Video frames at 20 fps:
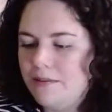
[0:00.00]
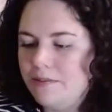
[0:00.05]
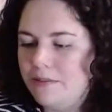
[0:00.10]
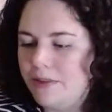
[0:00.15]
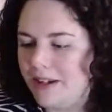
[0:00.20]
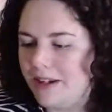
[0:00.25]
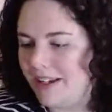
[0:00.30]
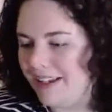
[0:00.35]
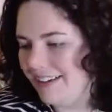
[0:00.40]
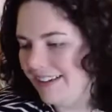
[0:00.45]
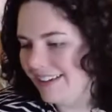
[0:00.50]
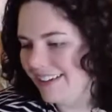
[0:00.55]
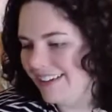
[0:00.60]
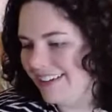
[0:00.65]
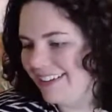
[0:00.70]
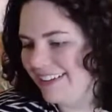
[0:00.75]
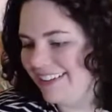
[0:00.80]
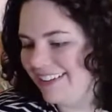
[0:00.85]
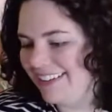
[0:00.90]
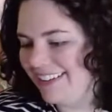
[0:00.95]
but
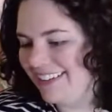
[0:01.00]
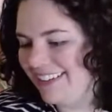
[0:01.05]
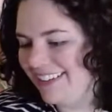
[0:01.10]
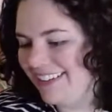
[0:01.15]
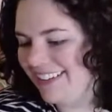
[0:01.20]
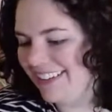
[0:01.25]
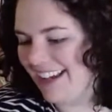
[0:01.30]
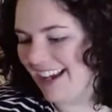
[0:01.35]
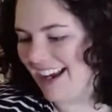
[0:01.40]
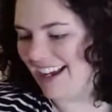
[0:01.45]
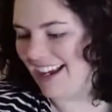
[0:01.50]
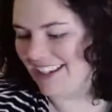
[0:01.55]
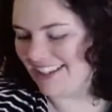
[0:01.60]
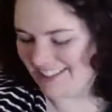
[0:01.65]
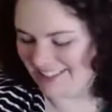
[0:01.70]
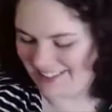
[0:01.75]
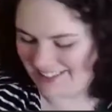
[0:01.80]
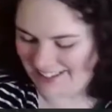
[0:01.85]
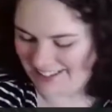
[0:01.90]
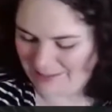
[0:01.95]
yeah,
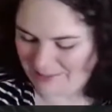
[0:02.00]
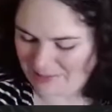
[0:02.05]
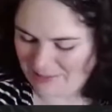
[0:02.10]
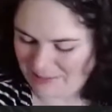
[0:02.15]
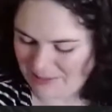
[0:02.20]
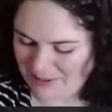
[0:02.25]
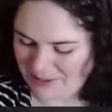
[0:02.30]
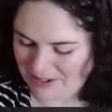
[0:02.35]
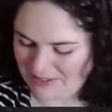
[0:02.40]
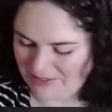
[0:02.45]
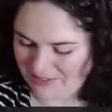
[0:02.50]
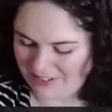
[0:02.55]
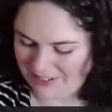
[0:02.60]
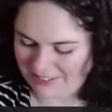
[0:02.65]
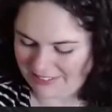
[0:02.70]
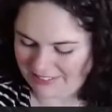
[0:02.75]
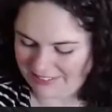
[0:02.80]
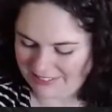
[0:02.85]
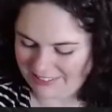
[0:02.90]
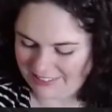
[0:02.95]
it's it's been pretty fun.